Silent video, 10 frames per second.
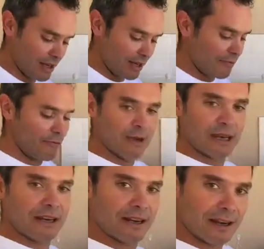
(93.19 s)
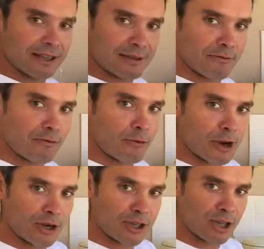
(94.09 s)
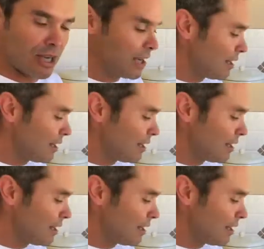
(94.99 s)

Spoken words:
are very nice and fresh,